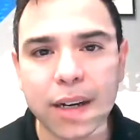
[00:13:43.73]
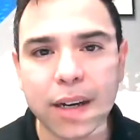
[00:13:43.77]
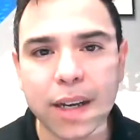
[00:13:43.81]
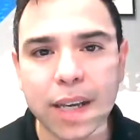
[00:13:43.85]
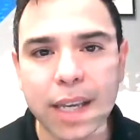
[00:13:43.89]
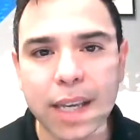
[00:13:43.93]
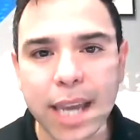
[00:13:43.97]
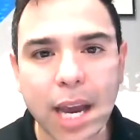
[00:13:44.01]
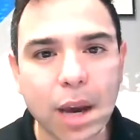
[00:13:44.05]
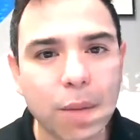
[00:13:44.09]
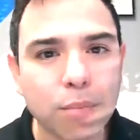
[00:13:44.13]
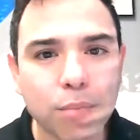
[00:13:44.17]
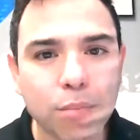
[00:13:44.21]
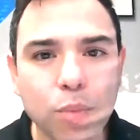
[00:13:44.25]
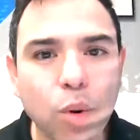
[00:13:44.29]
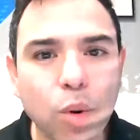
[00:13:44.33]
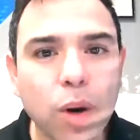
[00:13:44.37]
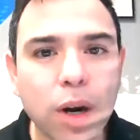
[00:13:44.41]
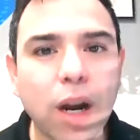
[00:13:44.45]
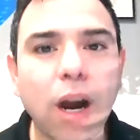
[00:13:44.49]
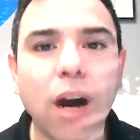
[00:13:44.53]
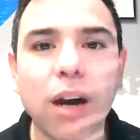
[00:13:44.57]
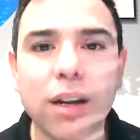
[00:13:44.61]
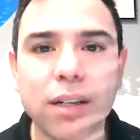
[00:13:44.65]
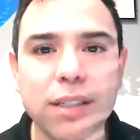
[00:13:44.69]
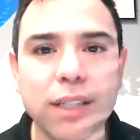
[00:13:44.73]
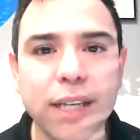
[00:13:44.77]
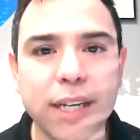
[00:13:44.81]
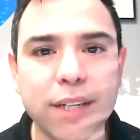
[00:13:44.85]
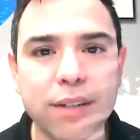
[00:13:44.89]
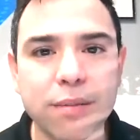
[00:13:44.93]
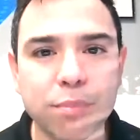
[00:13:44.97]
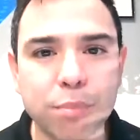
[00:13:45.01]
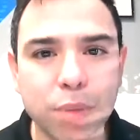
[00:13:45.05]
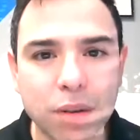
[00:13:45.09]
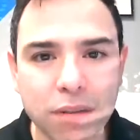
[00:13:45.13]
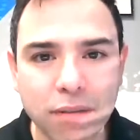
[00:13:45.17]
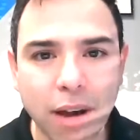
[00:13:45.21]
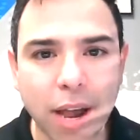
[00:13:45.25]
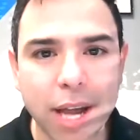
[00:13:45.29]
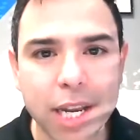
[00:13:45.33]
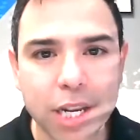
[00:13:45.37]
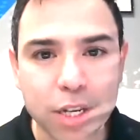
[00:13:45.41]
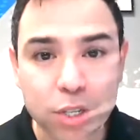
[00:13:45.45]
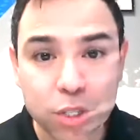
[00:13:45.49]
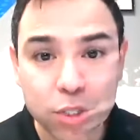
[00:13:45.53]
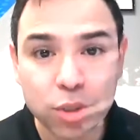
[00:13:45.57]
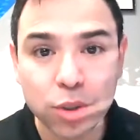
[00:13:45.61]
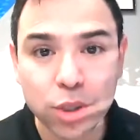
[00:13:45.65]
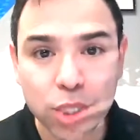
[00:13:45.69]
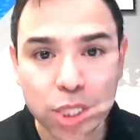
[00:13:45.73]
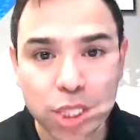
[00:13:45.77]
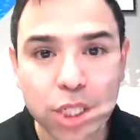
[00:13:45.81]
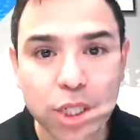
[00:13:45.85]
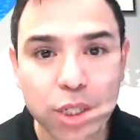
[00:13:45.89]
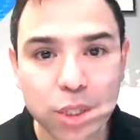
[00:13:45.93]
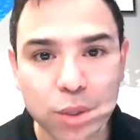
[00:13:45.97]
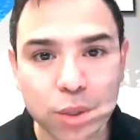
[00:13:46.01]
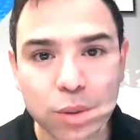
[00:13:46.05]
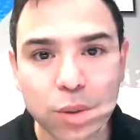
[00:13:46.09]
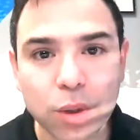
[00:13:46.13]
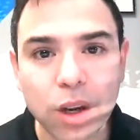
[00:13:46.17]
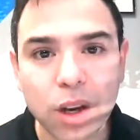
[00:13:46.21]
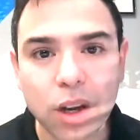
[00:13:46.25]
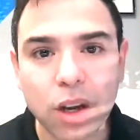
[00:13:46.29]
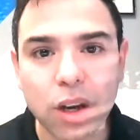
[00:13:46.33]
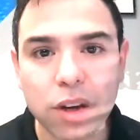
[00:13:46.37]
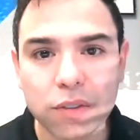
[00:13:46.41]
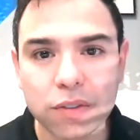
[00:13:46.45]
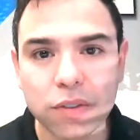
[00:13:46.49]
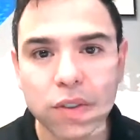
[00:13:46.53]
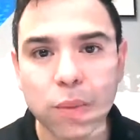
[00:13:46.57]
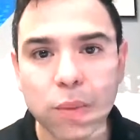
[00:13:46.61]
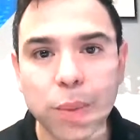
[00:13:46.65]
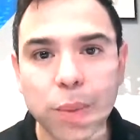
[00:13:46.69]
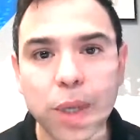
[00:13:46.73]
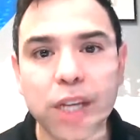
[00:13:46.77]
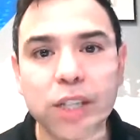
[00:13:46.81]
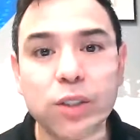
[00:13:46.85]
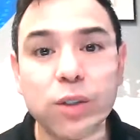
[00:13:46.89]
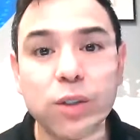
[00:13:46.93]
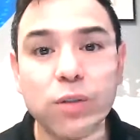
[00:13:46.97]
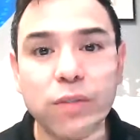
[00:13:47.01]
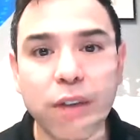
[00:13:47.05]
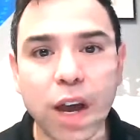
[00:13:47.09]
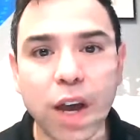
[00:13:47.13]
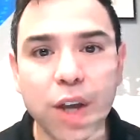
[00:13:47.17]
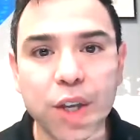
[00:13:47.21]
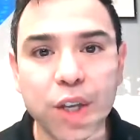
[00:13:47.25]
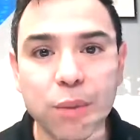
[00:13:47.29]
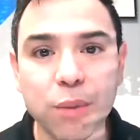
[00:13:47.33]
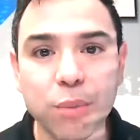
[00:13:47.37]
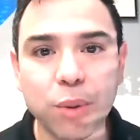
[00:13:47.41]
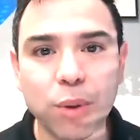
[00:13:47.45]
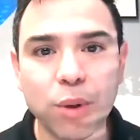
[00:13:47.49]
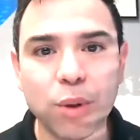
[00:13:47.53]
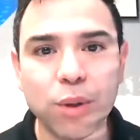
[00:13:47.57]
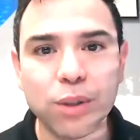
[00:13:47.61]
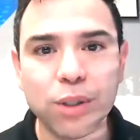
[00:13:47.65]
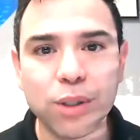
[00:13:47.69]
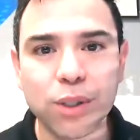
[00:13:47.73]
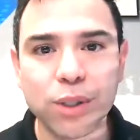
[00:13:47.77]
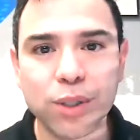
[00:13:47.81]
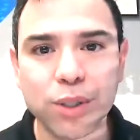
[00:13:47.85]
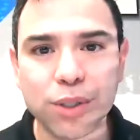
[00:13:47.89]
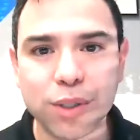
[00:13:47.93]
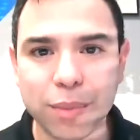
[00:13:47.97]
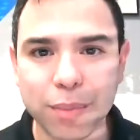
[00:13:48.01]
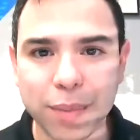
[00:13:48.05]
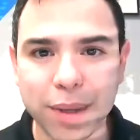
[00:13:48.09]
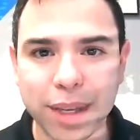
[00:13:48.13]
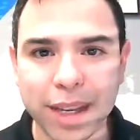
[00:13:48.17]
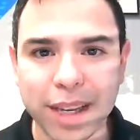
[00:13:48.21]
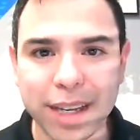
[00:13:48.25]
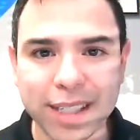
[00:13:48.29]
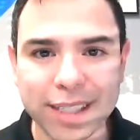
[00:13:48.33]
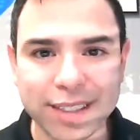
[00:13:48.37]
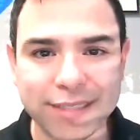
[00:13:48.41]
yet more content provided to you for being so valuable to me.